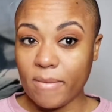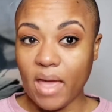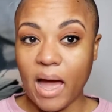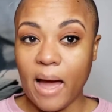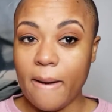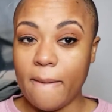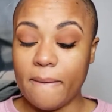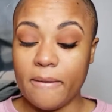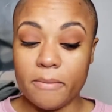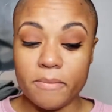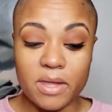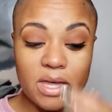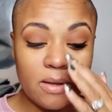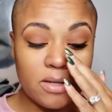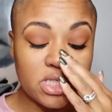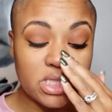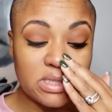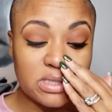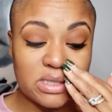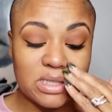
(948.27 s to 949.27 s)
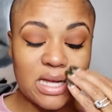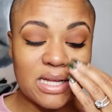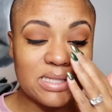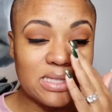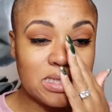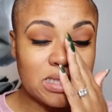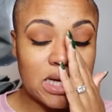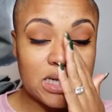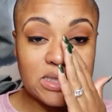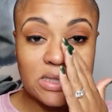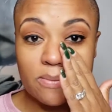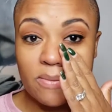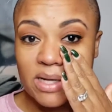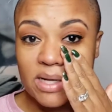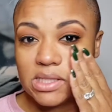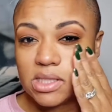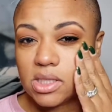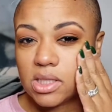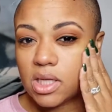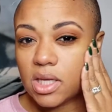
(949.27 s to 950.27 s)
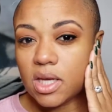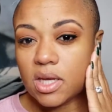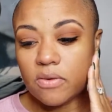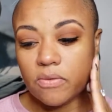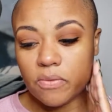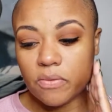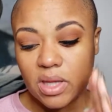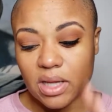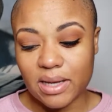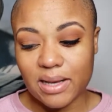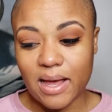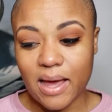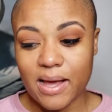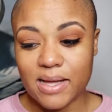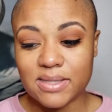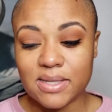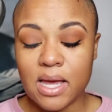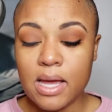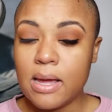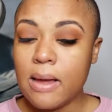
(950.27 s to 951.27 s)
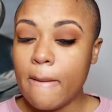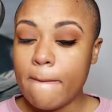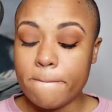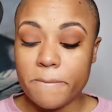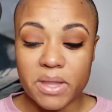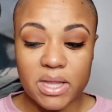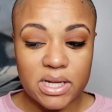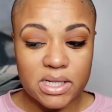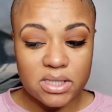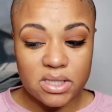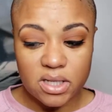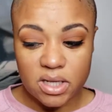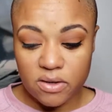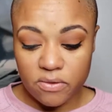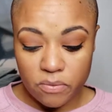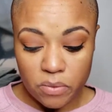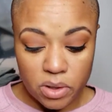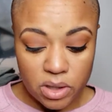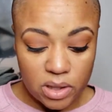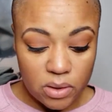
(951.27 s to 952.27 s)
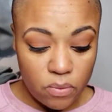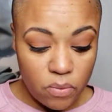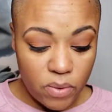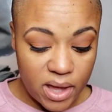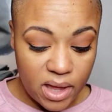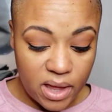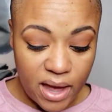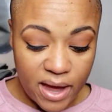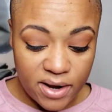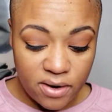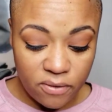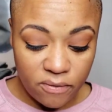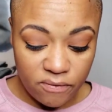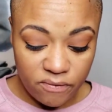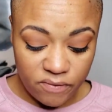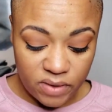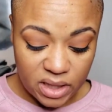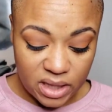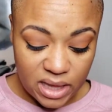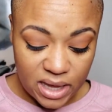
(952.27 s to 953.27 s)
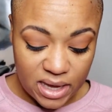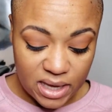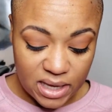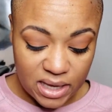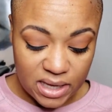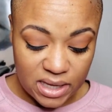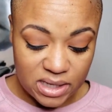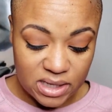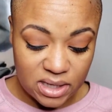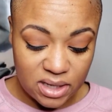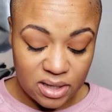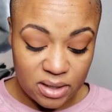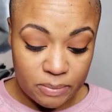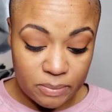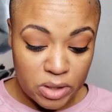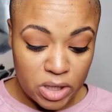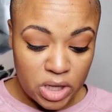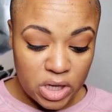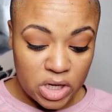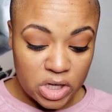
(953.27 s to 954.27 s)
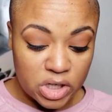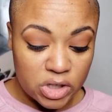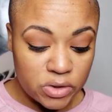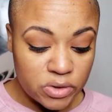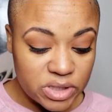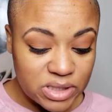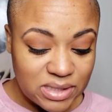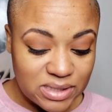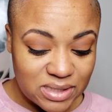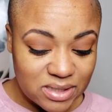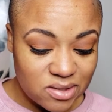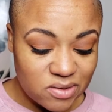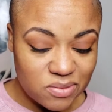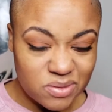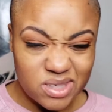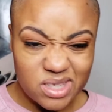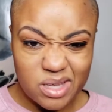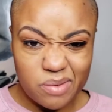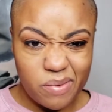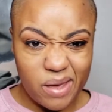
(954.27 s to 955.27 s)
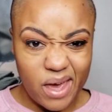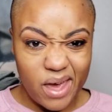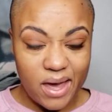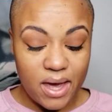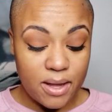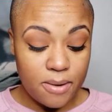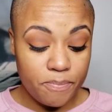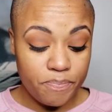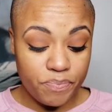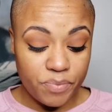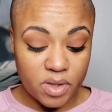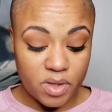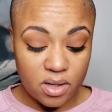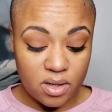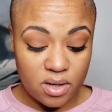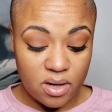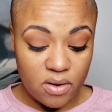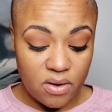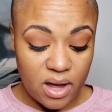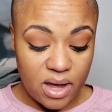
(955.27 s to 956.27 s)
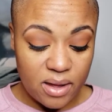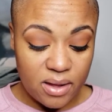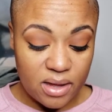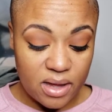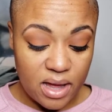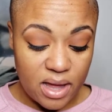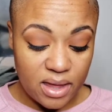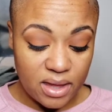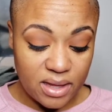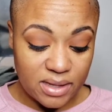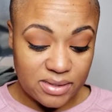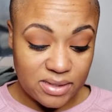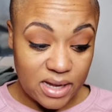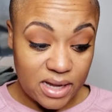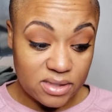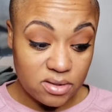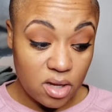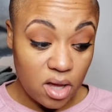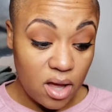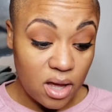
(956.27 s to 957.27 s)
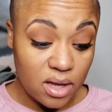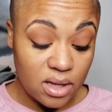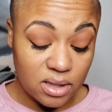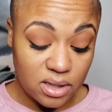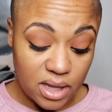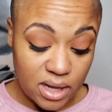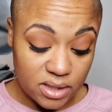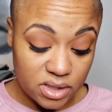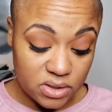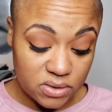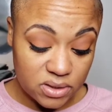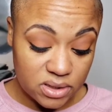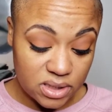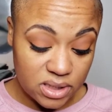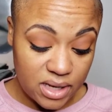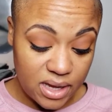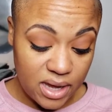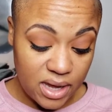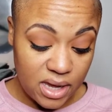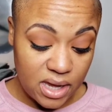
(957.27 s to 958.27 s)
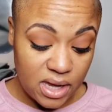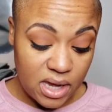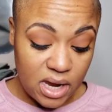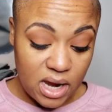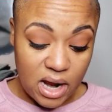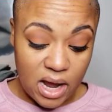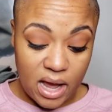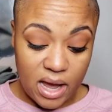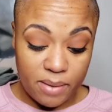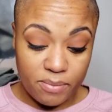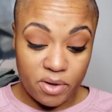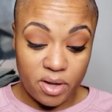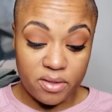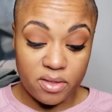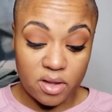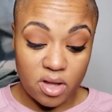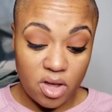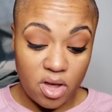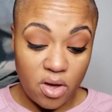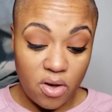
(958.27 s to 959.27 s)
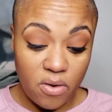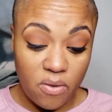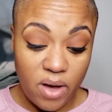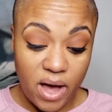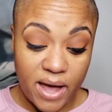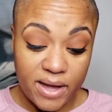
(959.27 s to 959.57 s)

It sets on my skin really nice, blends in really well. I don't feel like it creases really bad. You know, like I said, I talk a lot during the day. I'm on the go.